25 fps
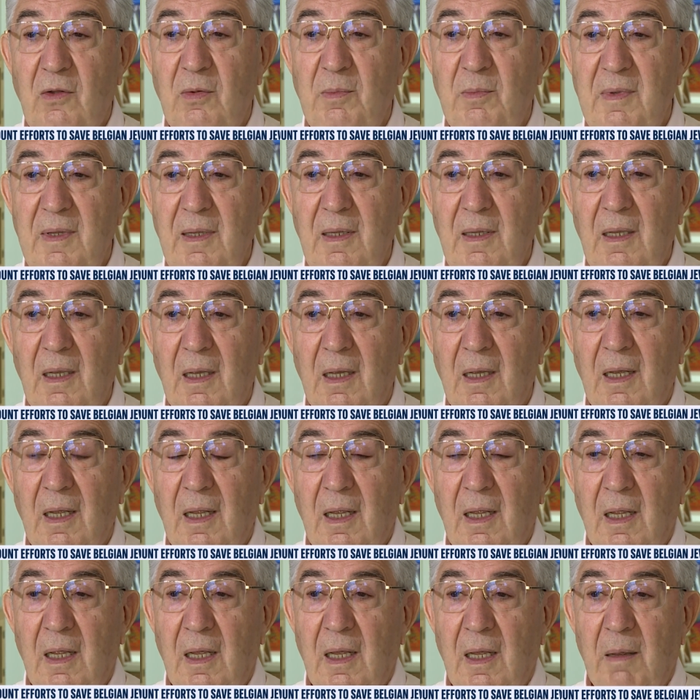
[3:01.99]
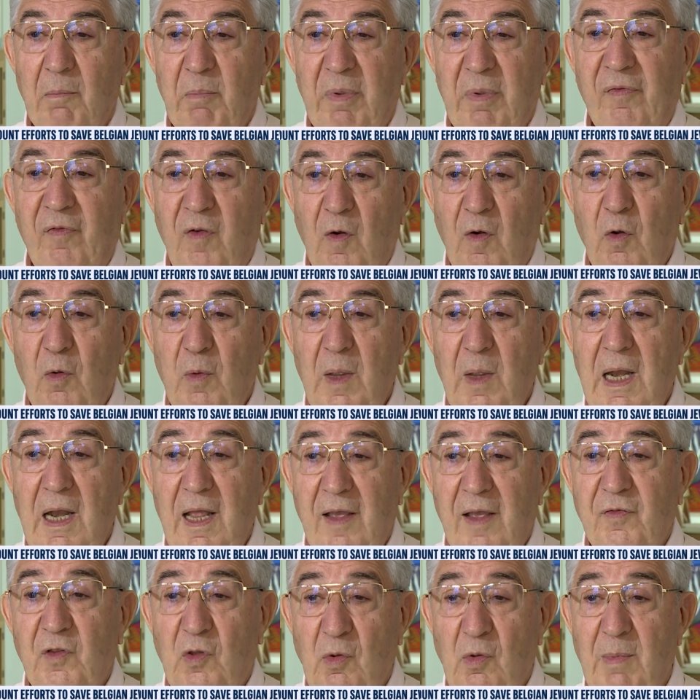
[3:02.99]
to me, before we
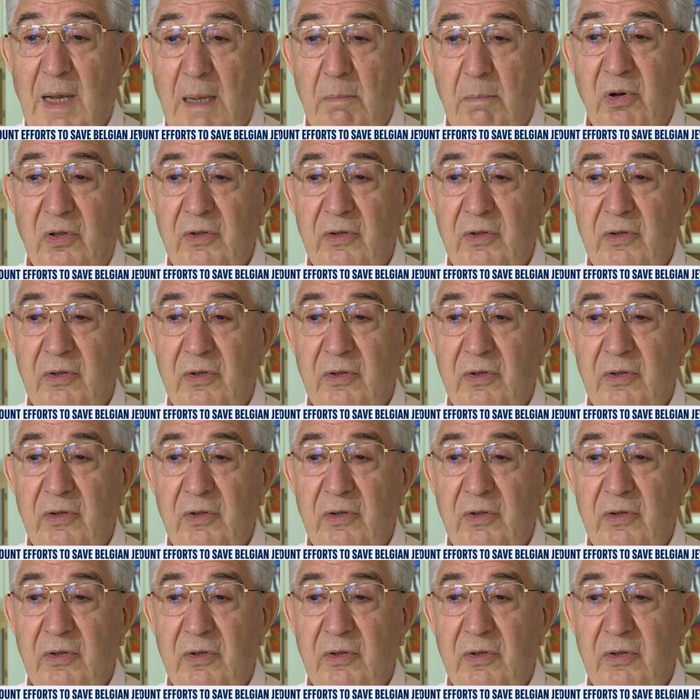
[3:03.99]
left, to my